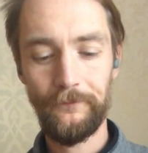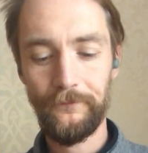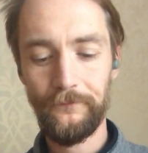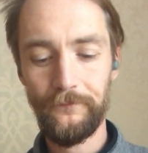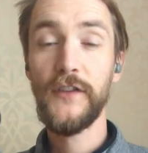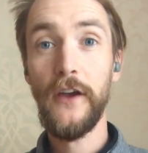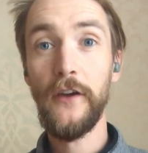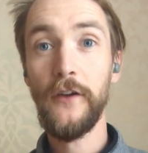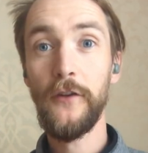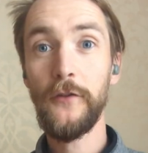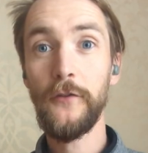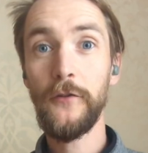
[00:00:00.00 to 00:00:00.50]

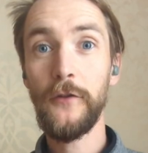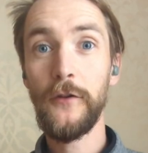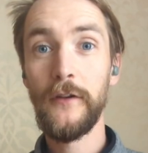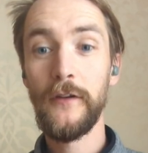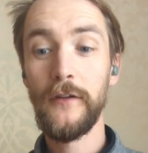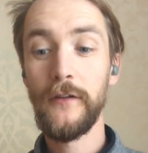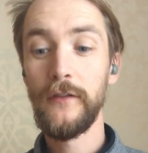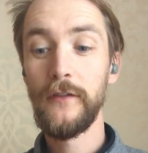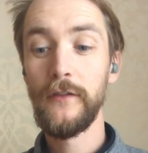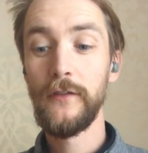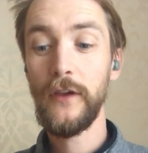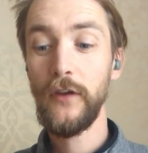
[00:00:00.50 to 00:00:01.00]
So
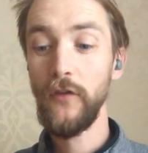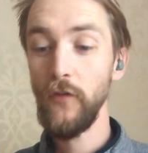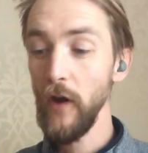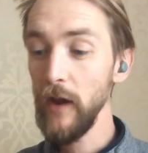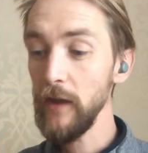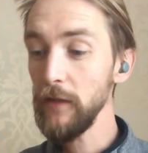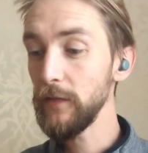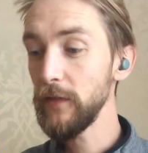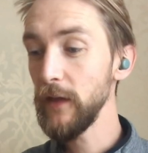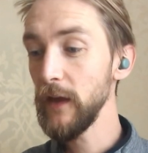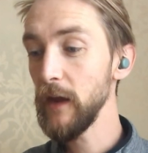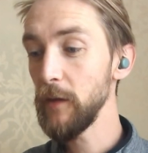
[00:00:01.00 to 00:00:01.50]
the
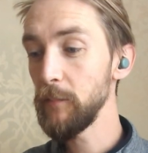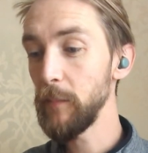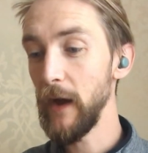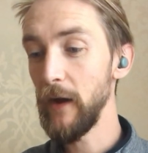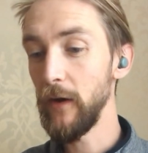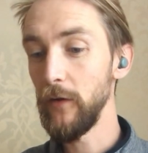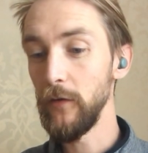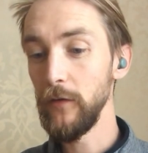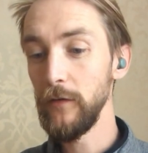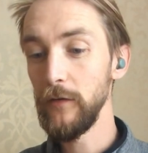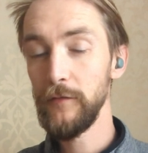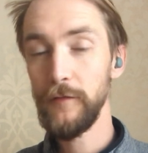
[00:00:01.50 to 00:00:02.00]
great thing
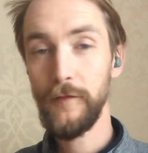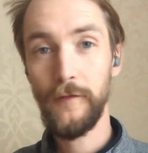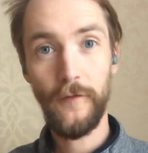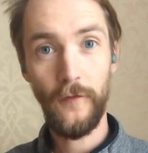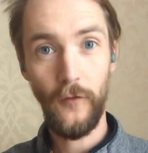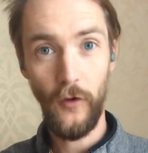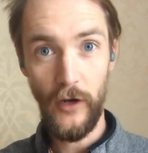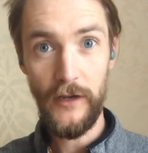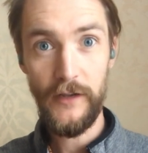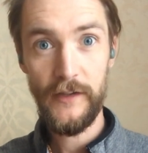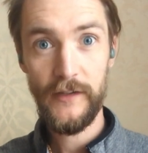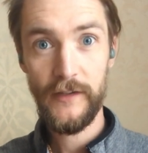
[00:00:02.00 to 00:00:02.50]
about
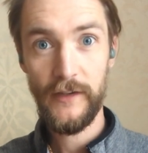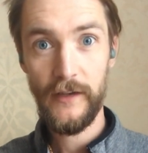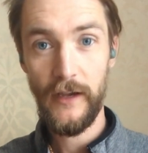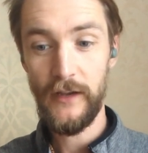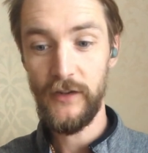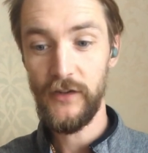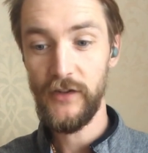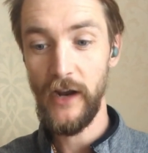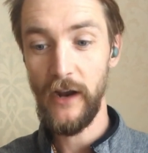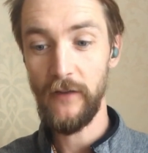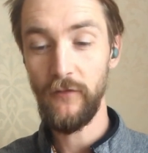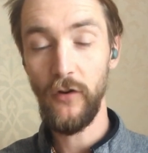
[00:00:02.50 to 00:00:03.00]
Freet
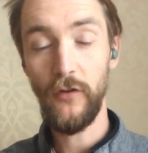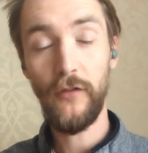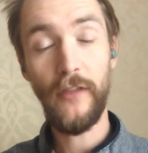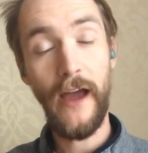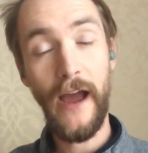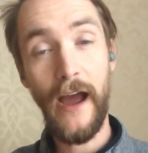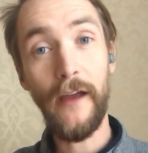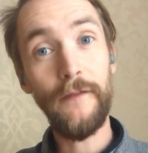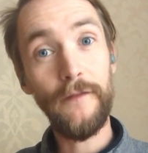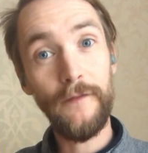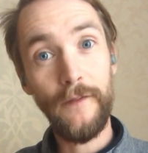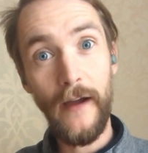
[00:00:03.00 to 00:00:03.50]
in general that
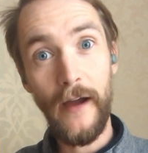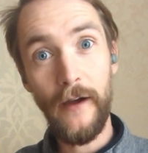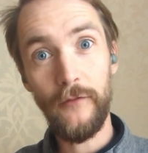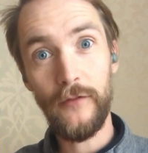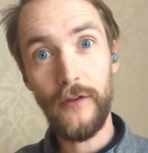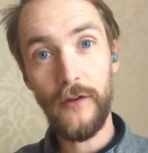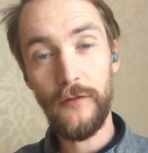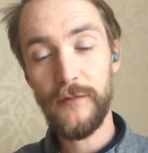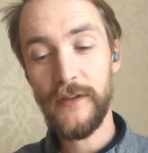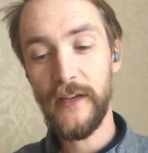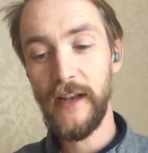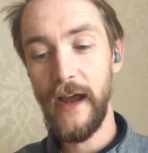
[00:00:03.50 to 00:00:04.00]
I
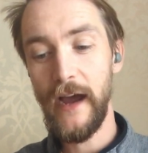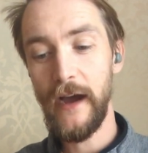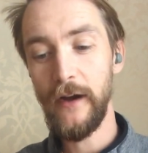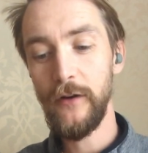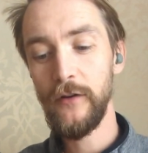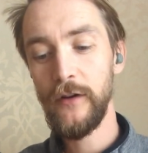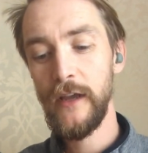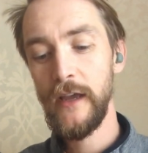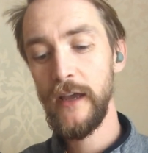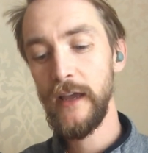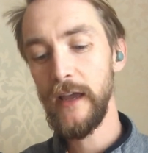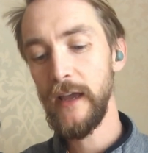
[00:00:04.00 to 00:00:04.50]
found up to now